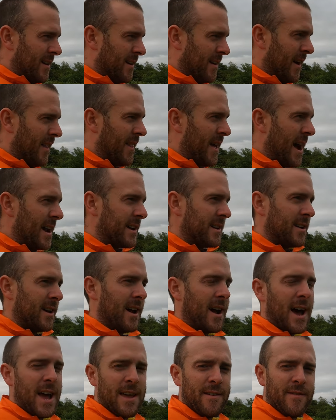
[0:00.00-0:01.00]
and that
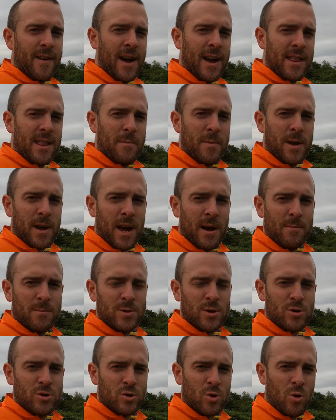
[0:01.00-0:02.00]
hive either
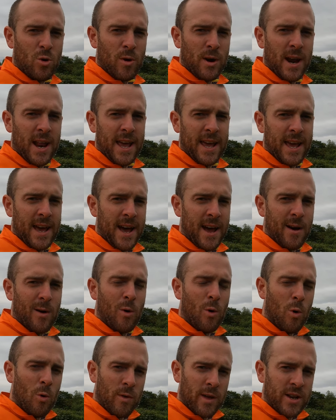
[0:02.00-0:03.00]
becomes a drone layer
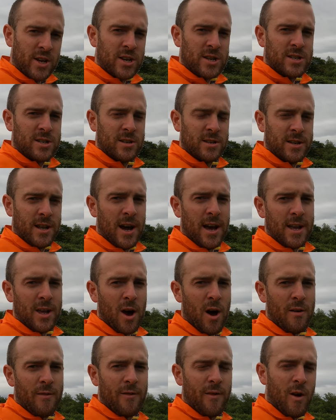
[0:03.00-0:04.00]
or they just die
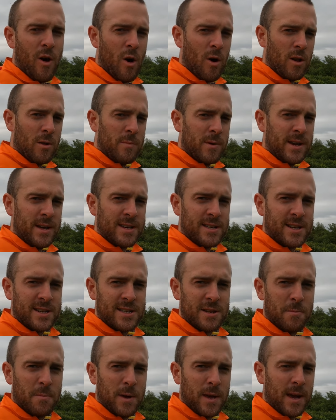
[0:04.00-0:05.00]
off, all the bees
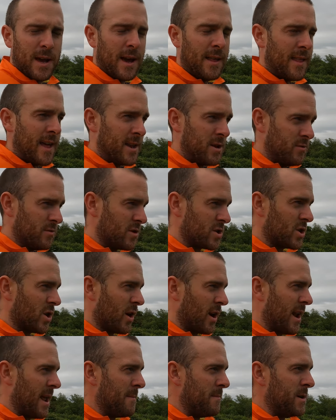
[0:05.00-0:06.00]
disappear, and then you've just
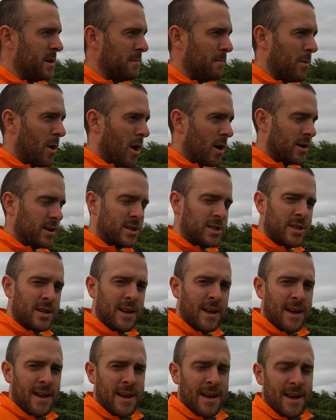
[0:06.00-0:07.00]
got an empty box.
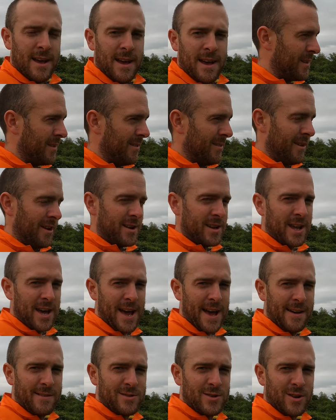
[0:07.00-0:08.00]
30
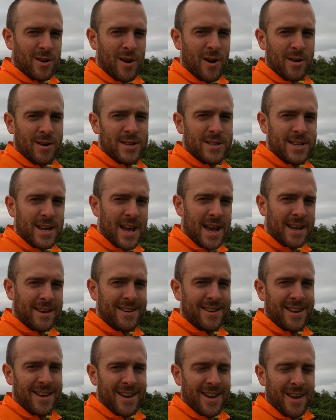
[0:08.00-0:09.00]
hives on
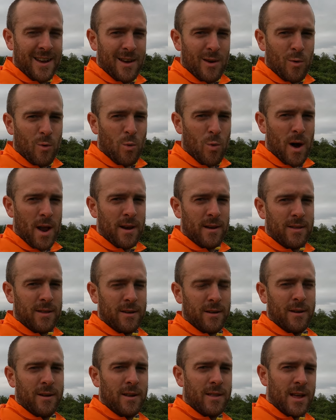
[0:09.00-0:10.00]
site,
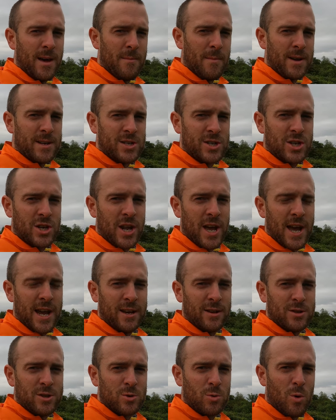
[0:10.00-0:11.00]
1/3 of them has
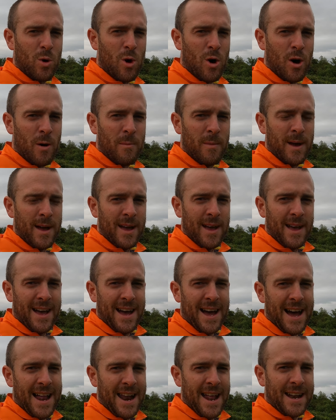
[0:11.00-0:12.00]
tried to swarm,
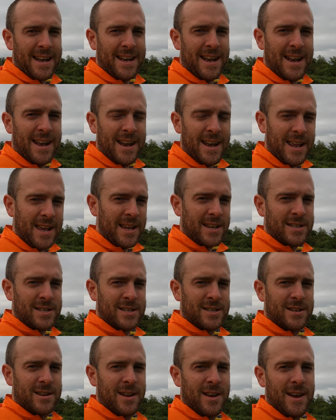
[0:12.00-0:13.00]
and at
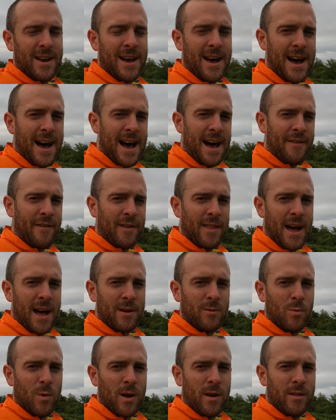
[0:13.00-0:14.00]
least half of
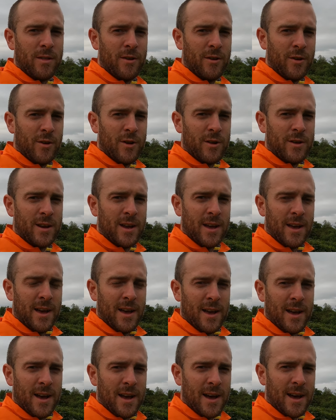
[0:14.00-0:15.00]
that
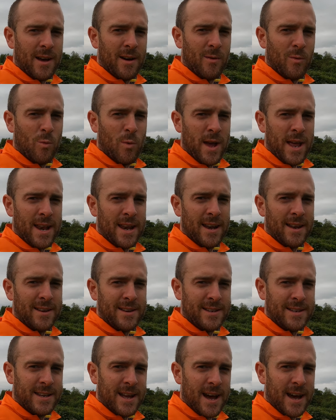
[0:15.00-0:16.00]
1/3 will
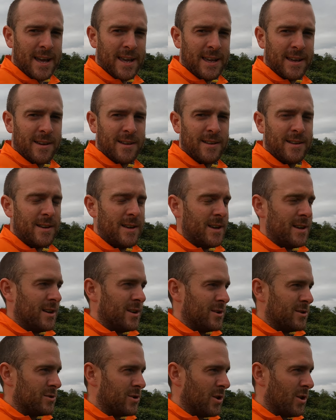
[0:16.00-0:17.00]
die.
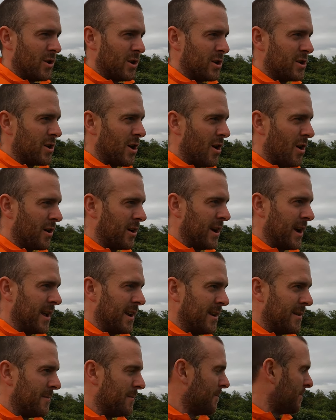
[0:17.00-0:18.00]
So you're
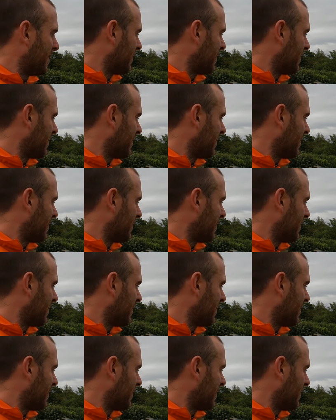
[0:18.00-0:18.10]
talking